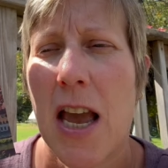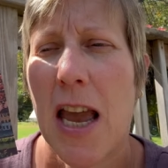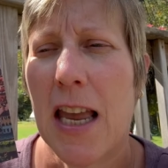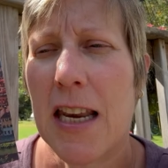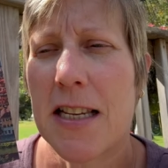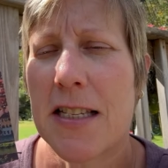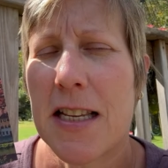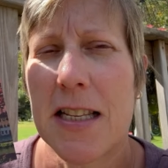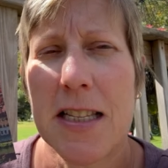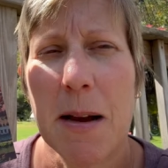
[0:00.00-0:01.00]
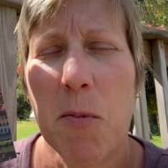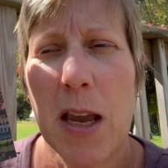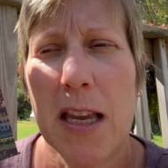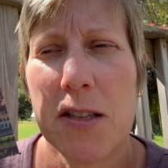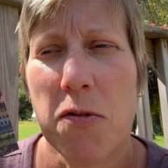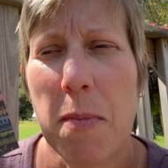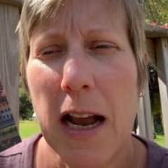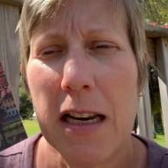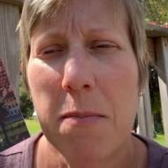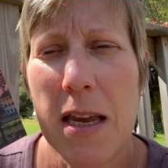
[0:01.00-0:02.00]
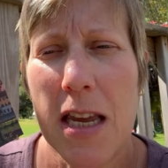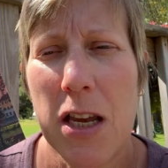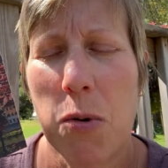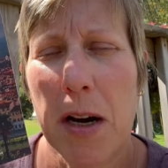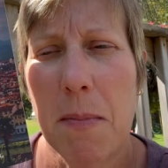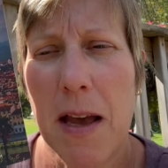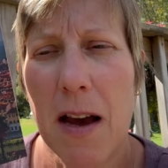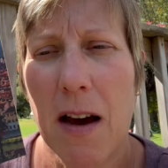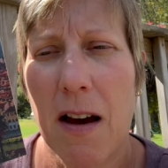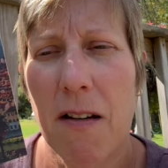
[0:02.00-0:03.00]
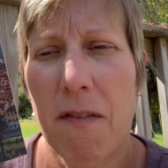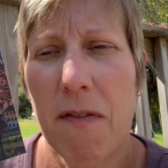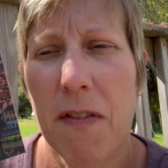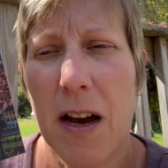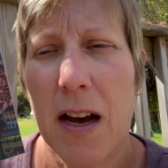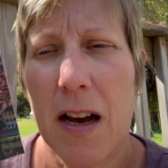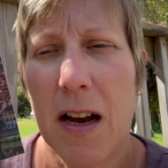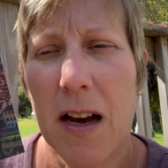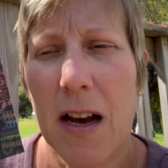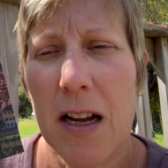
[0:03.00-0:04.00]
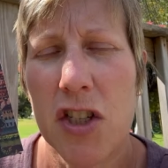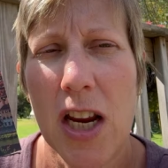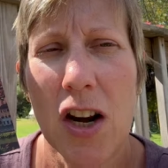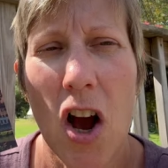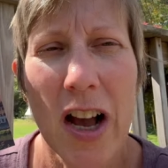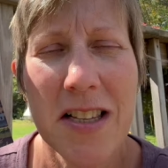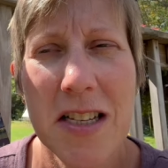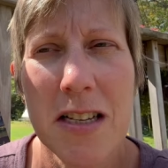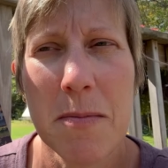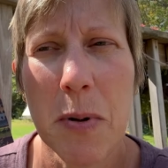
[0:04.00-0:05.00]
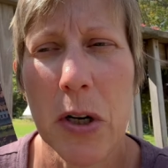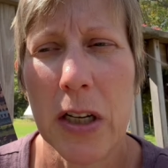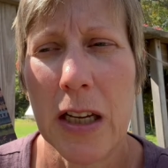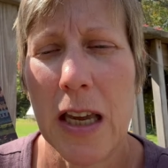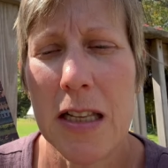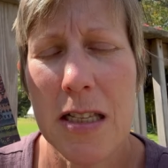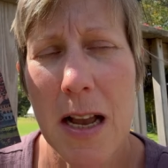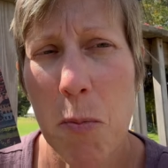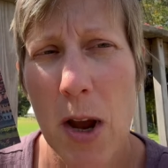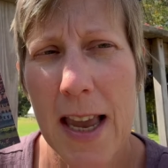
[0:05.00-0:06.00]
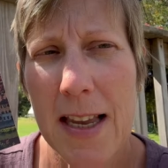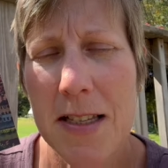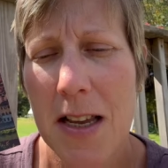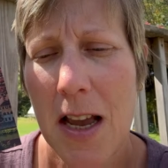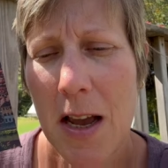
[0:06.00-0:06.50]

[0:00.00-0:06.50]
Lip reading: It is, in some ways, reminding me quite a bit of a Jane Austen book in some ways,